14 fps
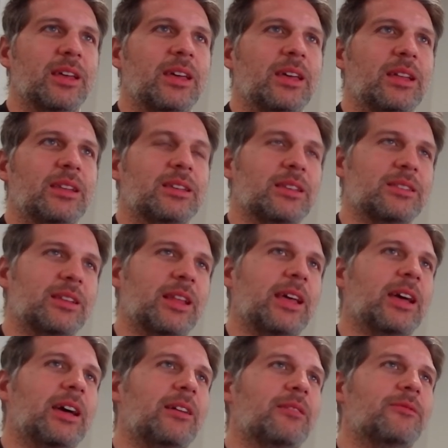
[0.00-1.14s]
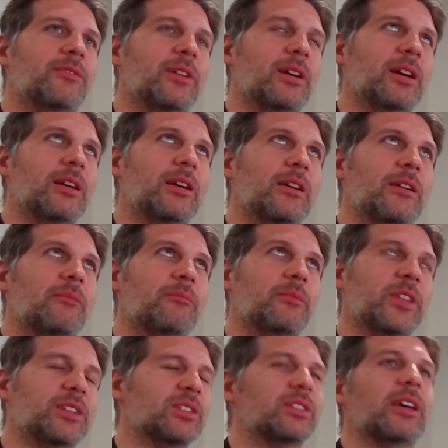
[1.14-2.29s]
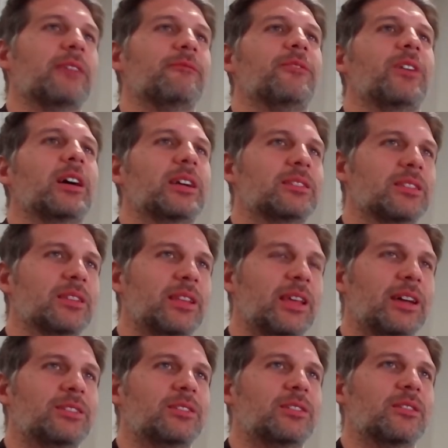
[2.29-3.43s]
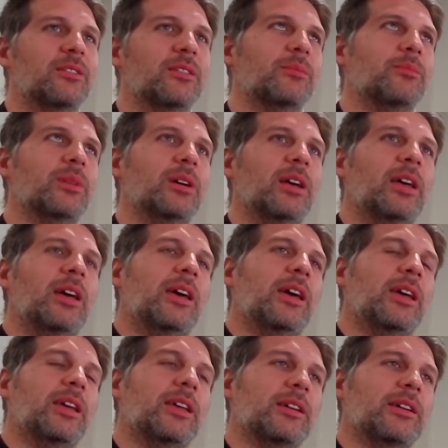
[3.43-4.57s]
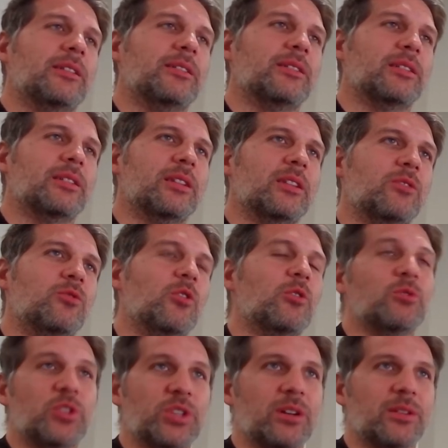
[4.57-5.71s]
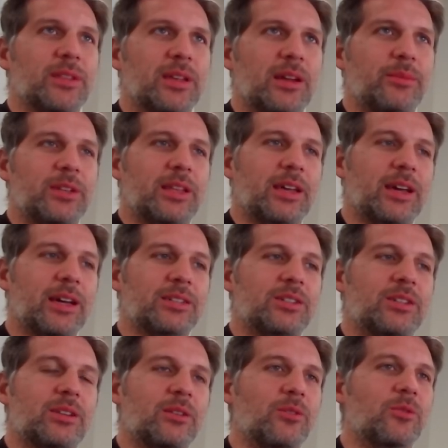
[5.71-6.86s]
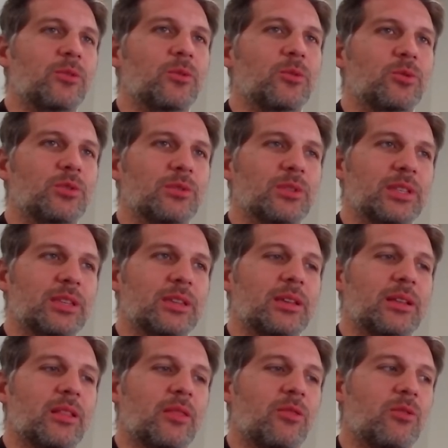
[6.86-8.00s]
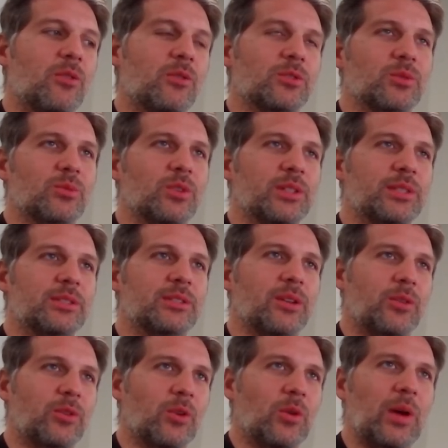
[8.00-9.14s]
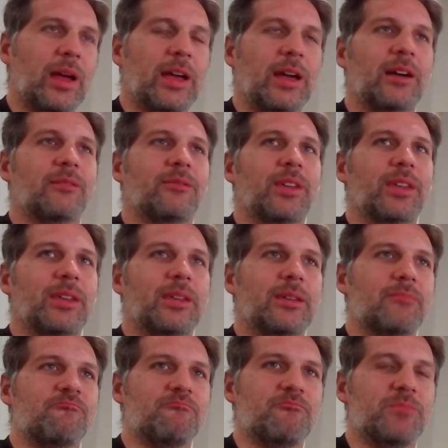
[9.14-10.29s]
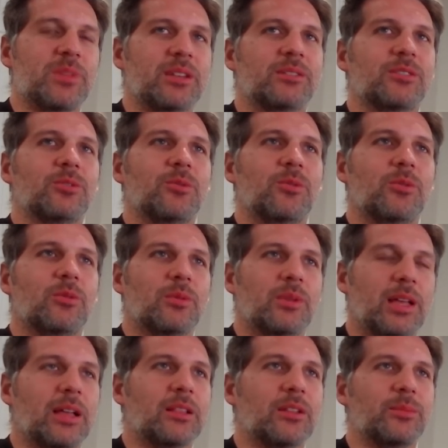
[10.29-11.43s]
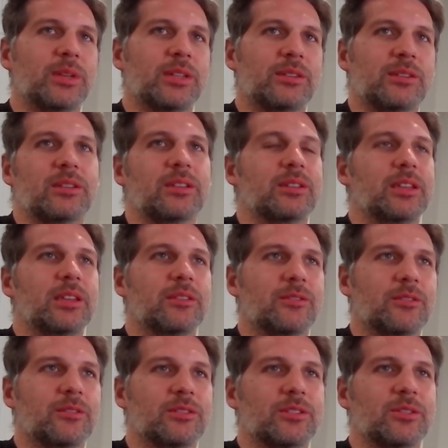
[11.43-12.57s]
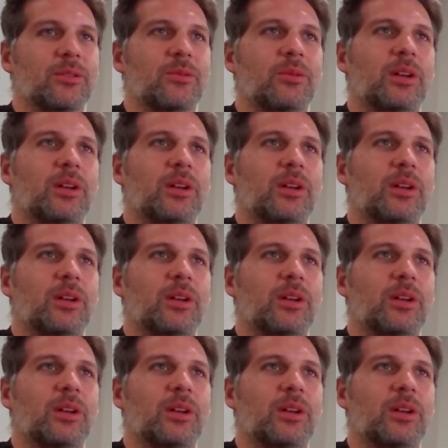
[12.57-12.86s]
doesn't have, they just have fines attached to them and no jail time attached. Usually those ones don't have a mental element either. So